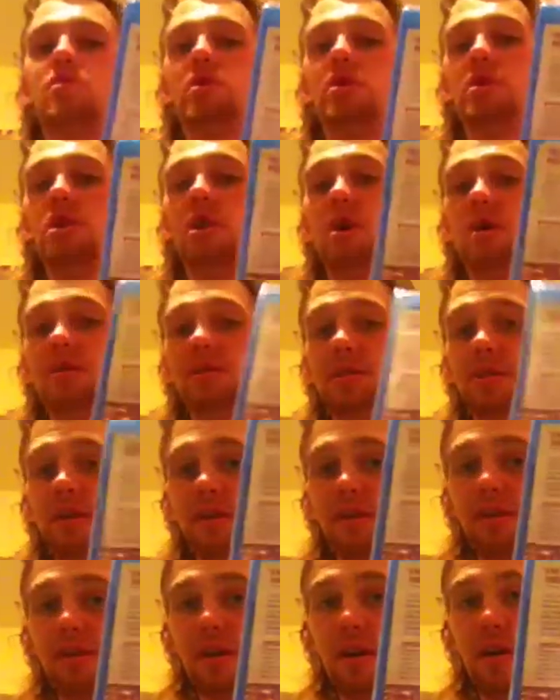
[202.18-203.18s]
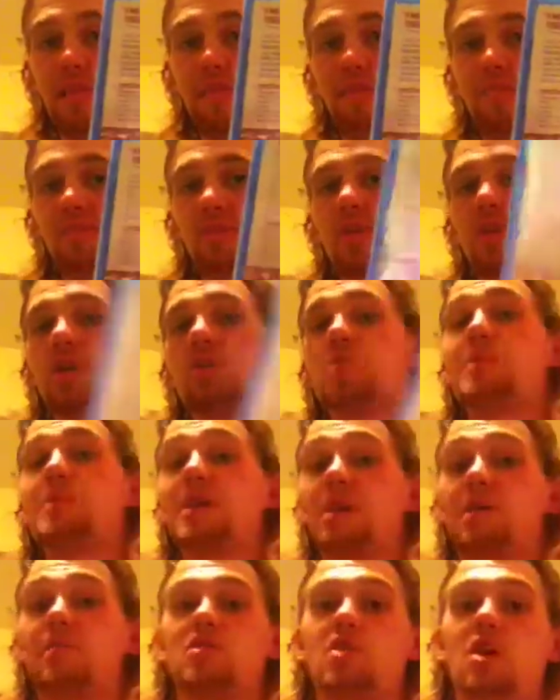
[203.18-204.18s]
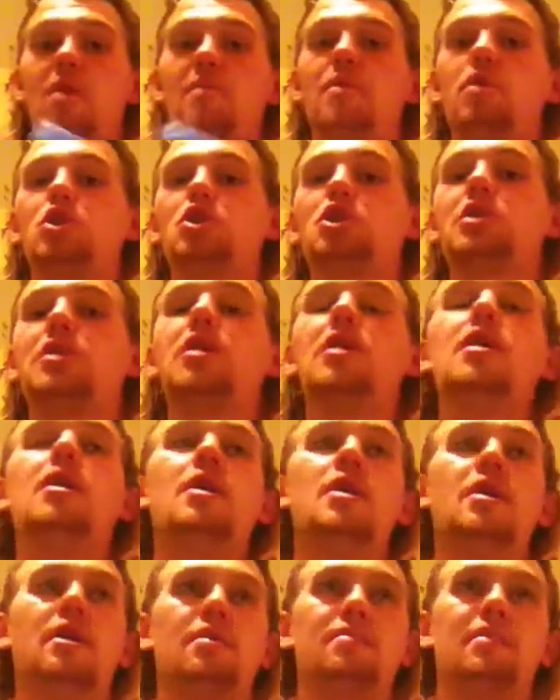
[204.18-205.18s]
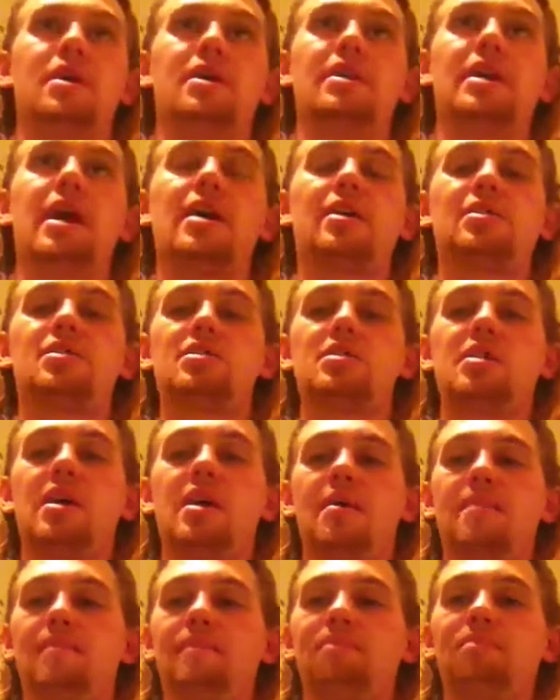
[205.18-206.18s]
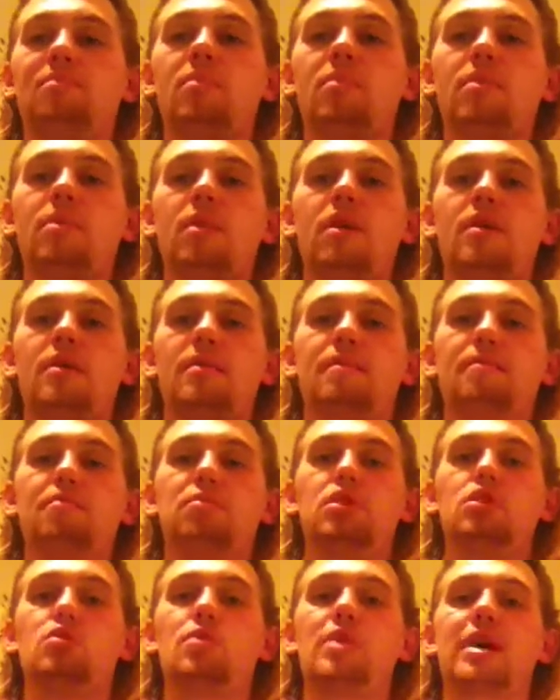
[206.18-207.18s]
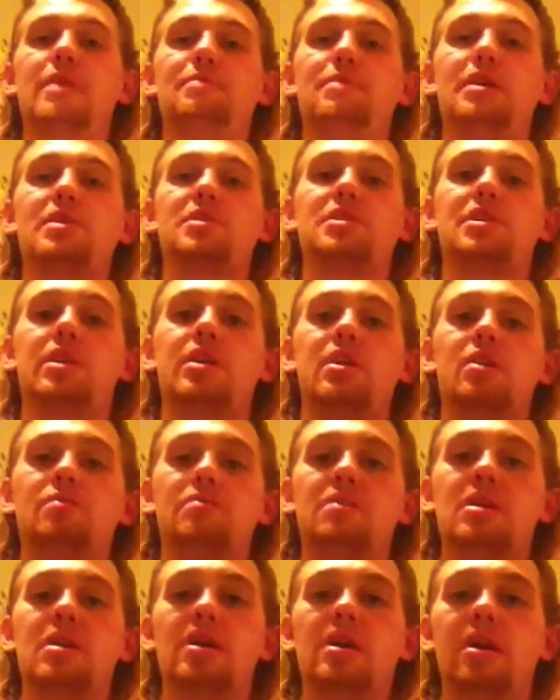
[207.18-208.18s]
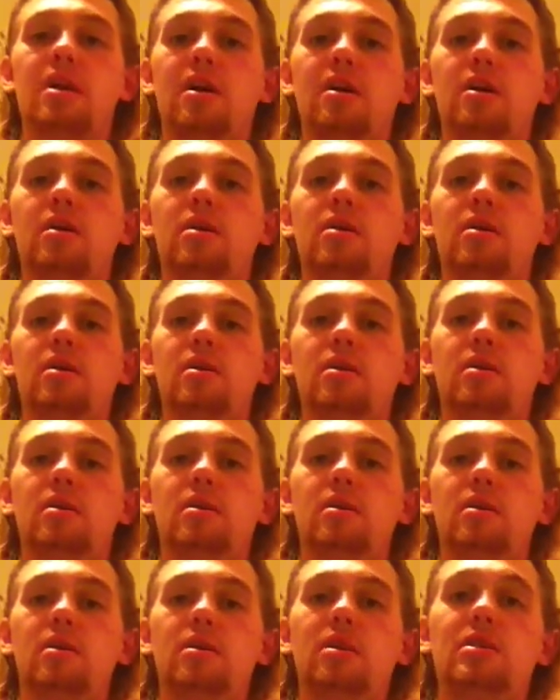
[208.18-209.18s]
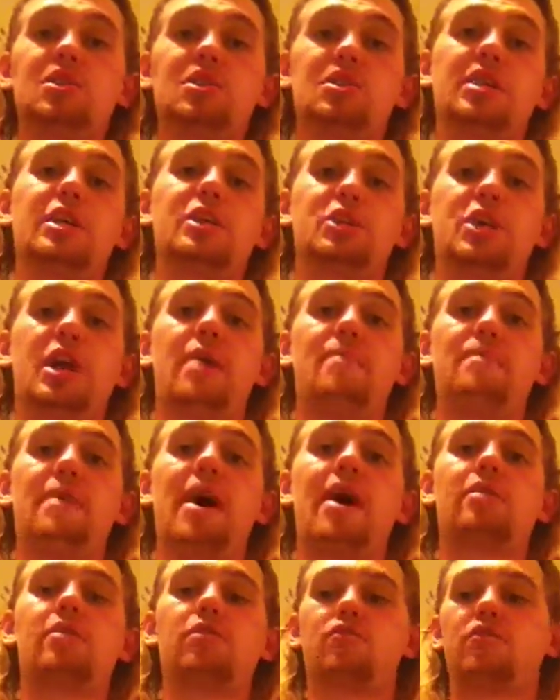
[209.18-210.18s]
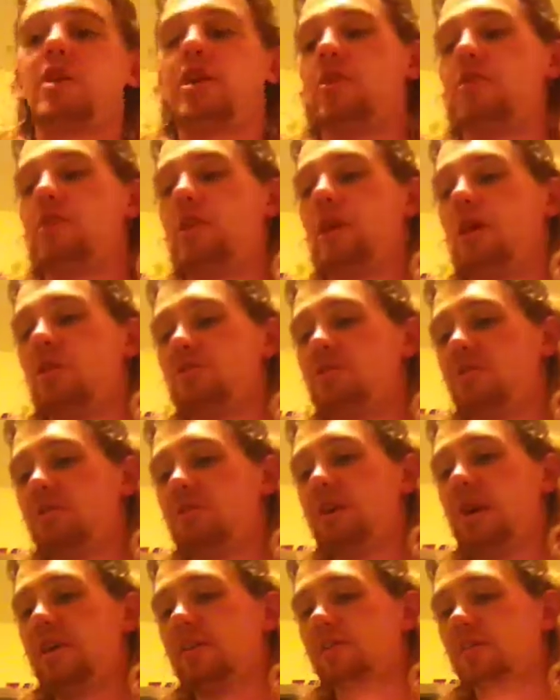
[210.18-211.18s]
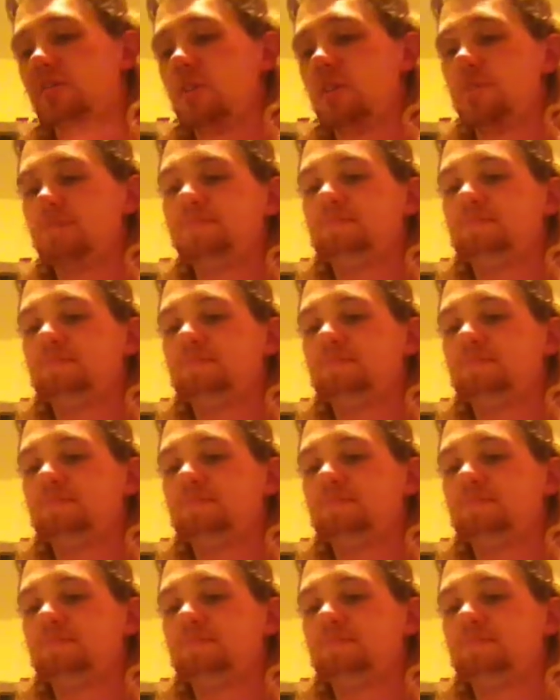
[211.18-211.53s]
whatnot, and speaking of stop-motion, my next Blu-ray update's going to be, let's just say, jam-packed with Ray Harryhausen titles.